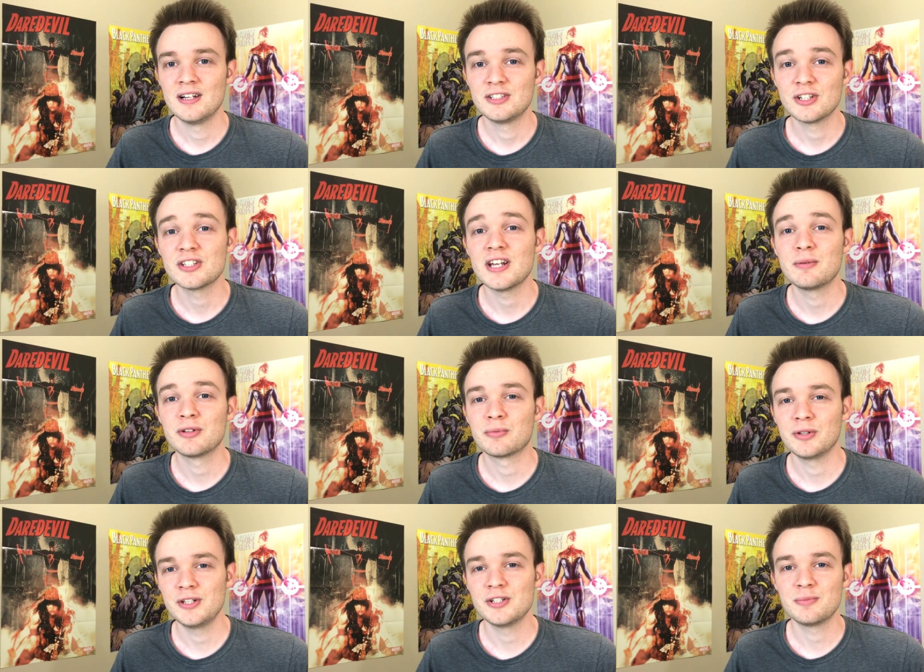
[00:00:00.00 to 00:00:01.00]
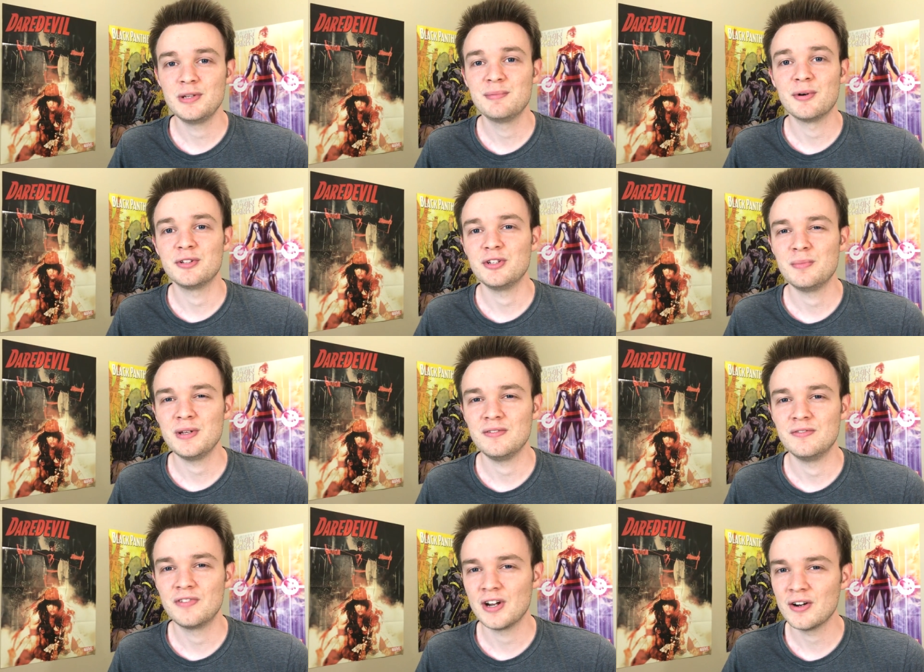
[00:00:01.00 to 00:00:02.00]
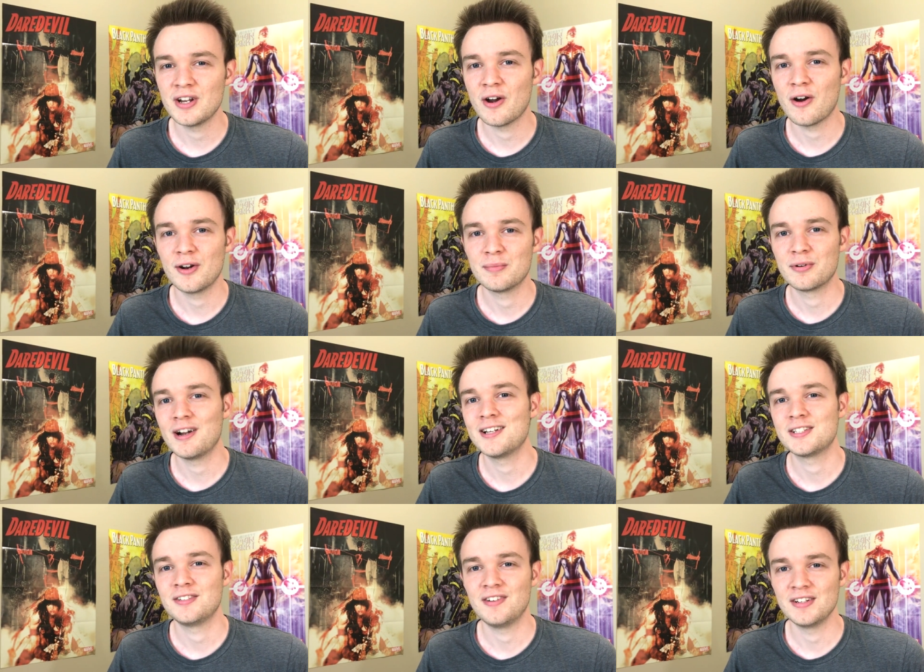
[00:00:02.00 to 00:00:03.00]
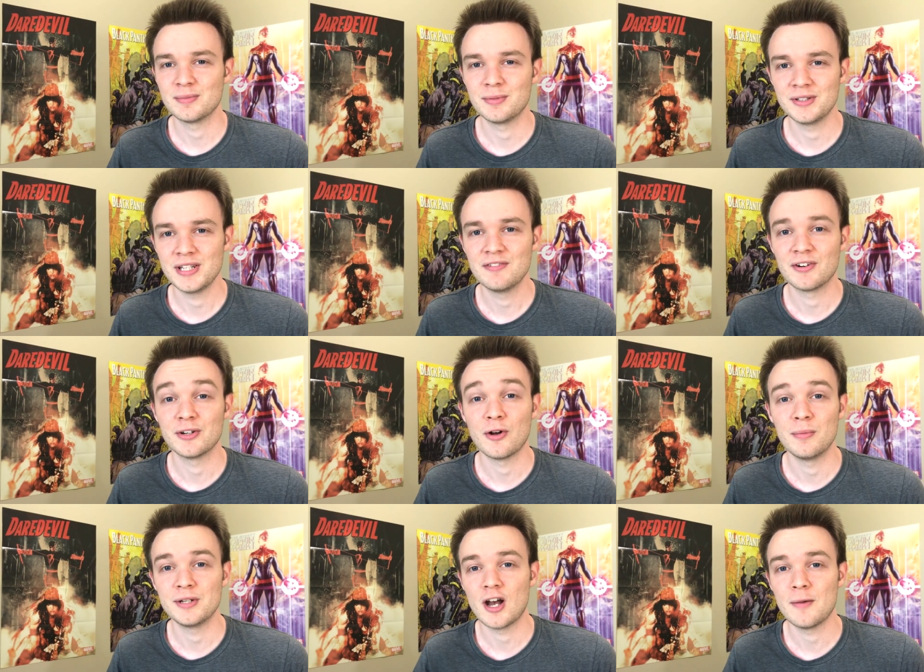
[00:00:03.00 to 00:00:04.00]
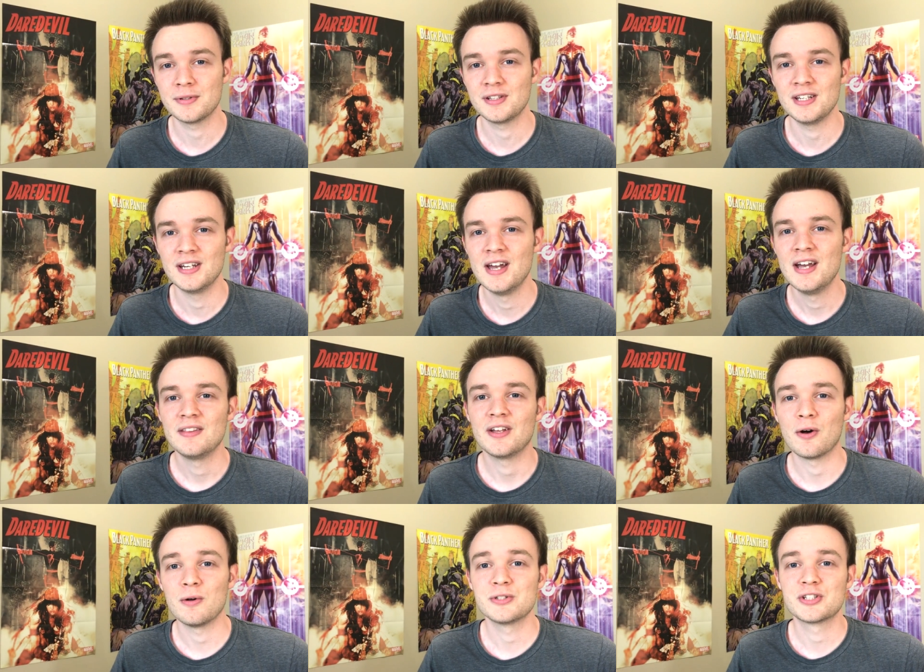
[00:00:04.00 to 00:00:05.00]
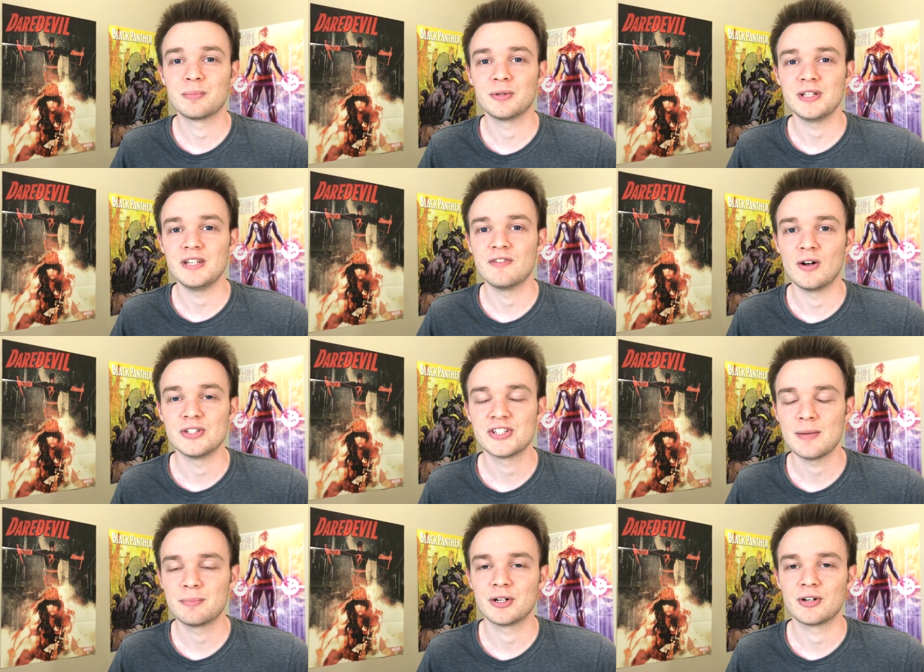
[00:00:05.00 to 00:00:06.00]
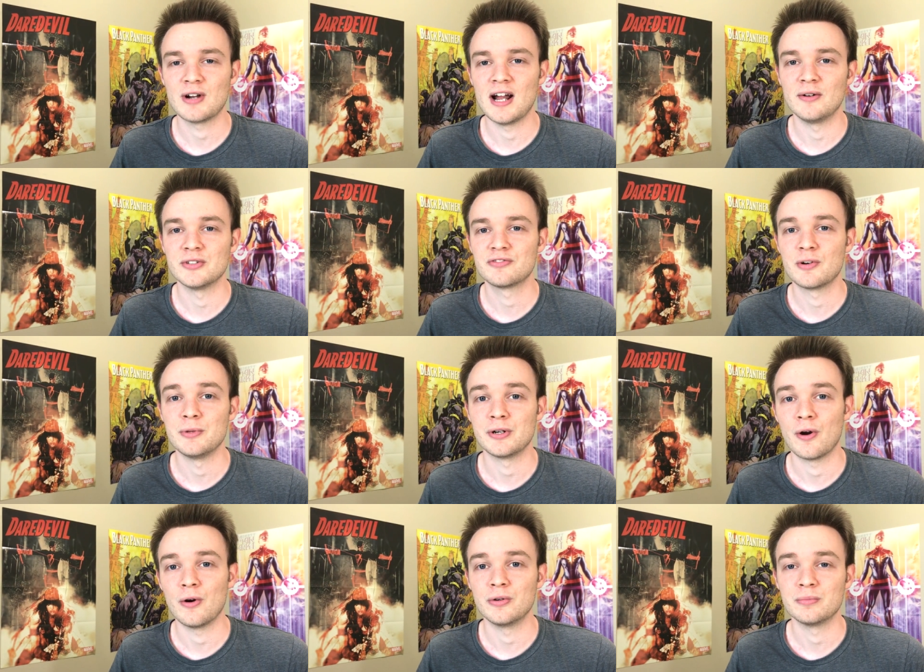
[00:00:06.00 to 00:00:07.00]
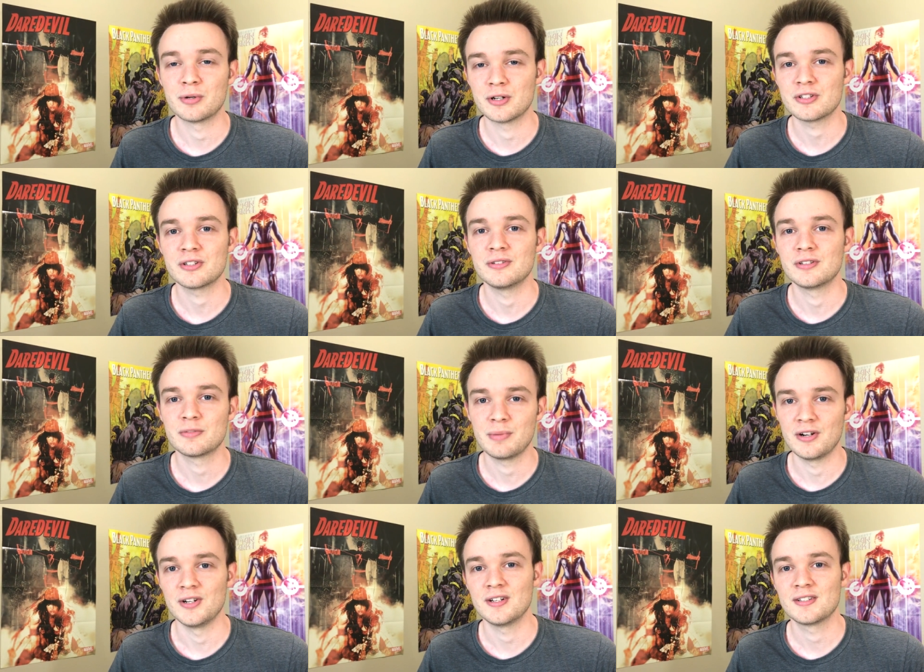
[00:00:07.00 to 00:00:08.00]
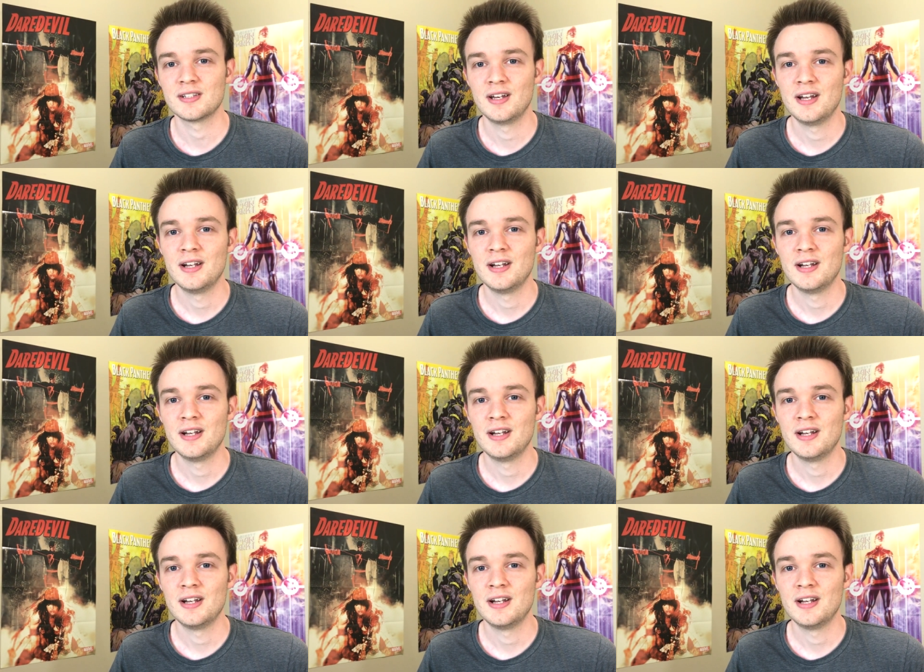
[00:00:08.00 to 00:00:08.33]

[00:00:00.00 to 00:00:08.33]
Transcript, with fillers: Just like with religious people, you'd be very hard pressed to find a believer in homeopathy that holds their belief on separate grounds from their own personal experience.